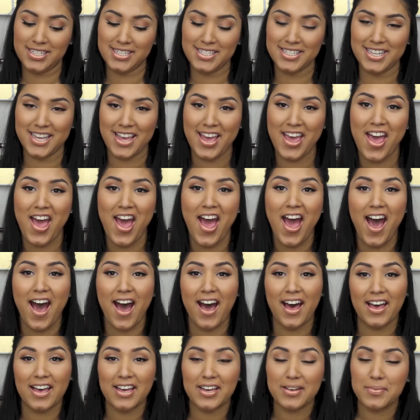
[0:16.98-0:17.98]
yet.
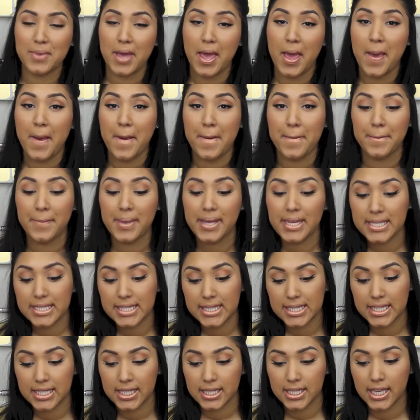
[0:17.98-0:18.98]
um,
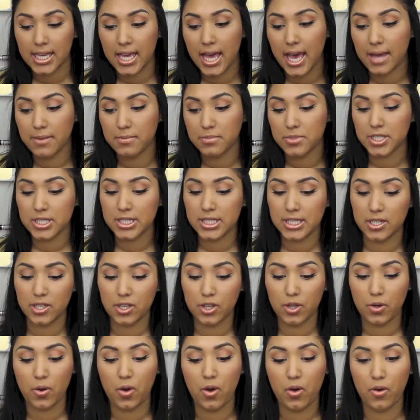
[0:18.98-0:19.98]
basically, I'm just going
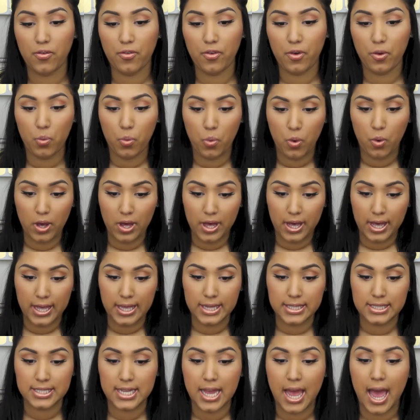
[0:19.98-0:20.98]
to go over
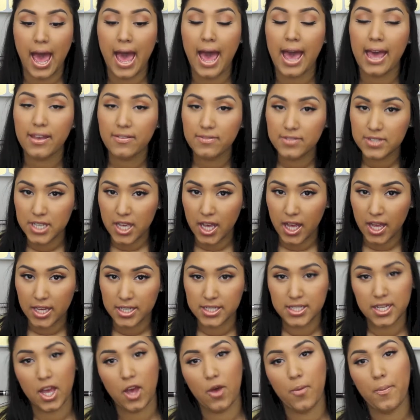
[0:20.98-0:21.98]
what I've
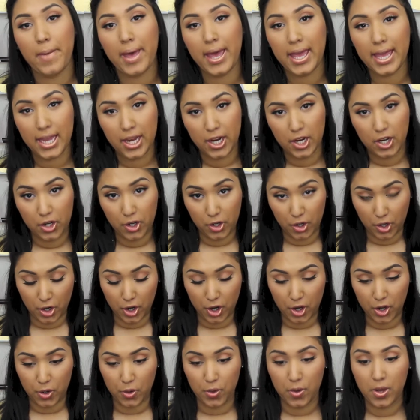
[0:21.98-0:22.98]
done to help my hair
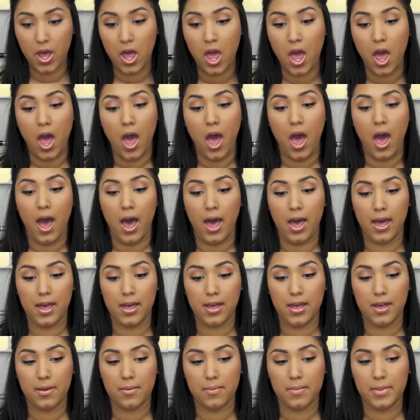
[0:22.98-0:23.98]
grow
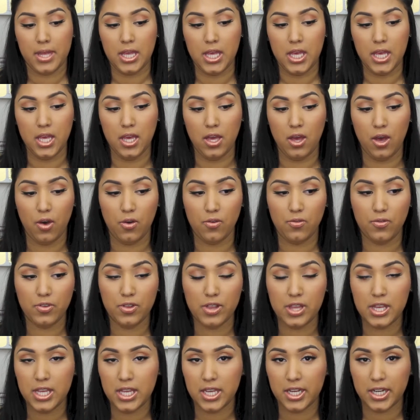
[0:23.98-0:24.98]
um,
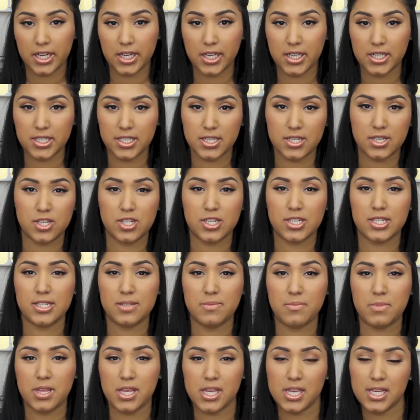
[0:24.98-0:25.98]
over the years and just
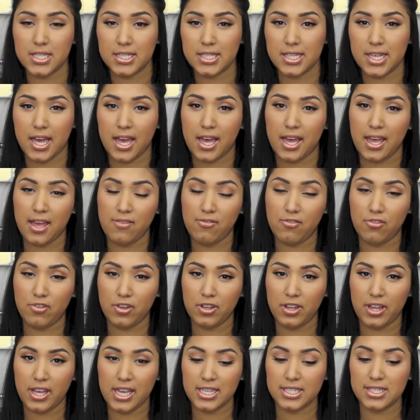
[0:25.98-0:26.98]
some things that I've
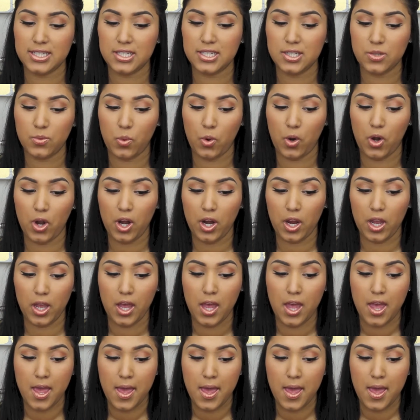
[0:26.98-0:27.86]
realized work